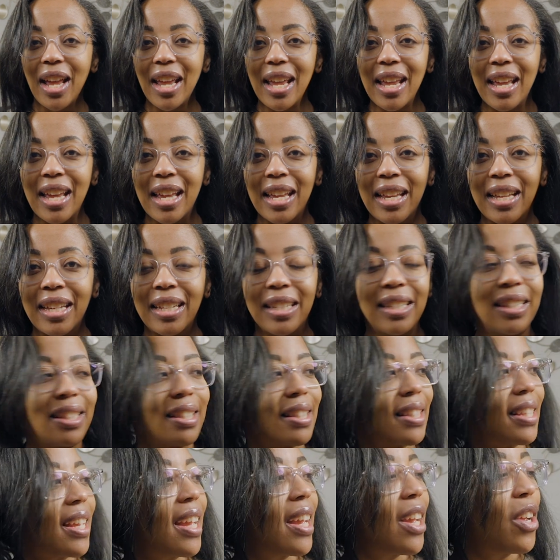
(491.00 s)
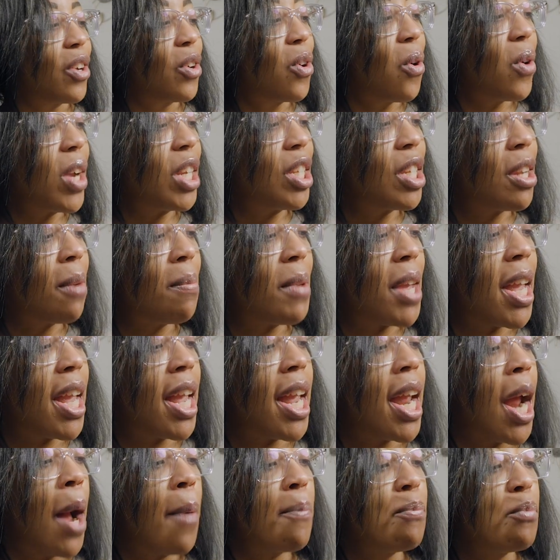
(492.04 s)
is going to
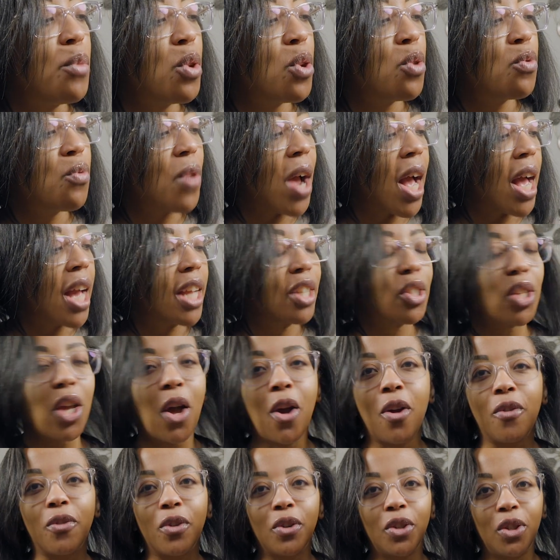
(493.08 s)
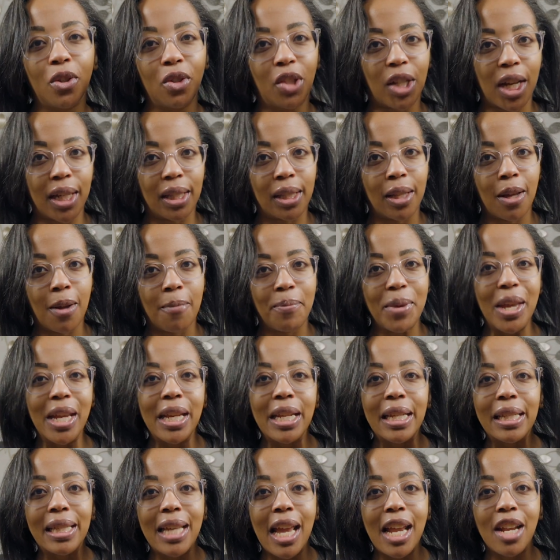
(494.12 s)
be Moonrise Over New Jessup.
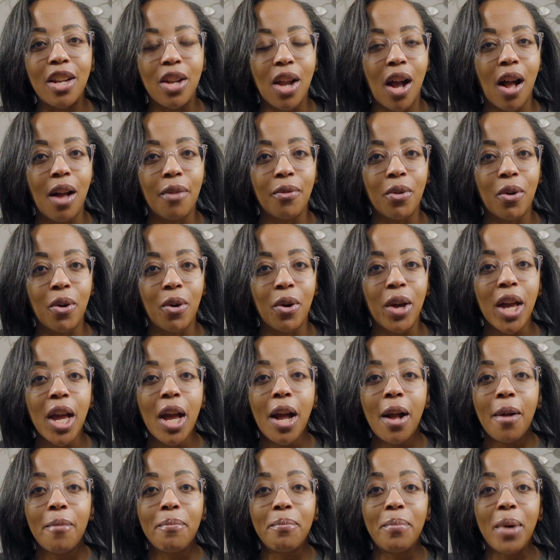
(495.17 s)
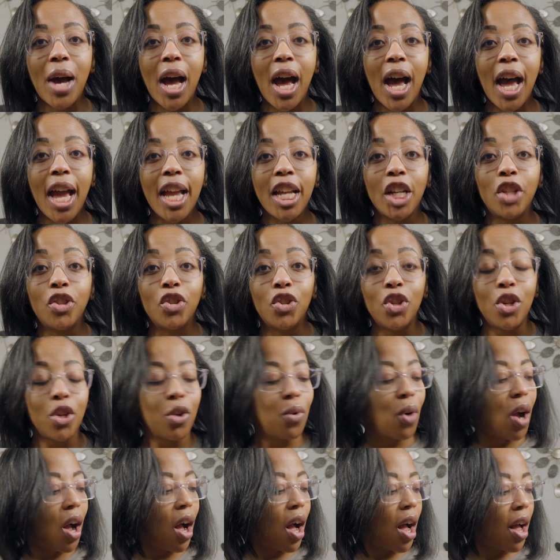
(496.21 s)
It is a novel by
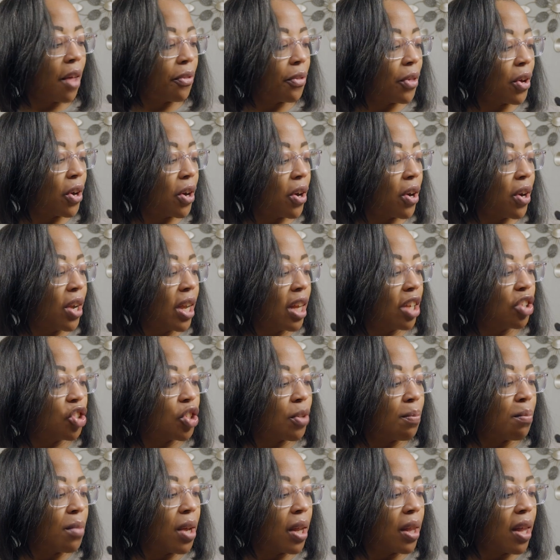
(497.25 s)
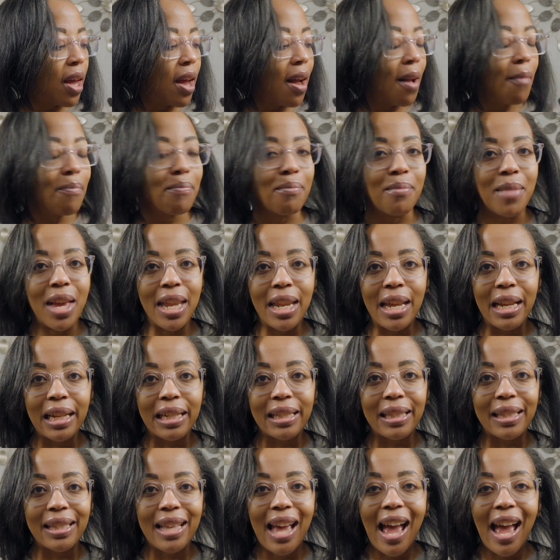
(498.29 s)
new author Jamila Minix.